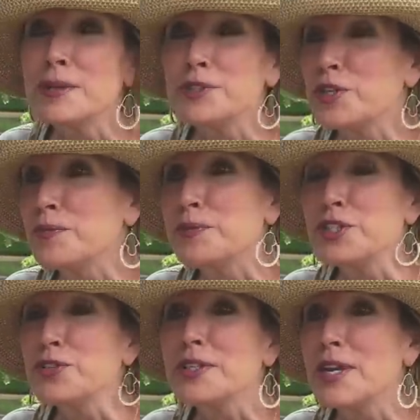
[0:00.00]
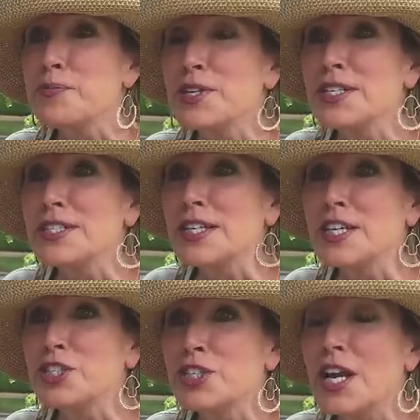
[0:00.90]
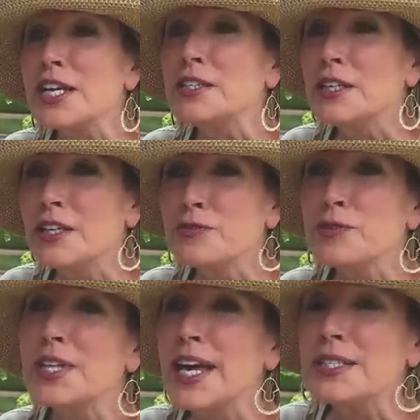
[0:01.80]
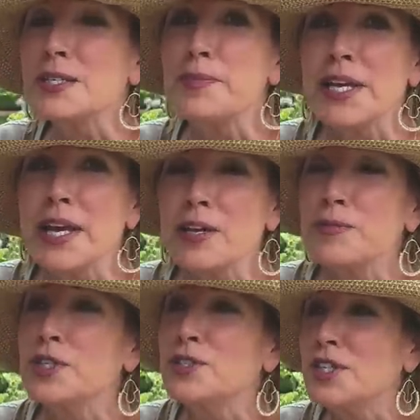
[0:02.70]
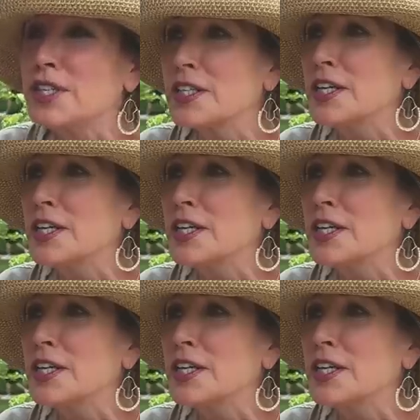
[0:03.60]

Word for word: I'm sure I'm butchering that pronunciation. I love relaxing piano music.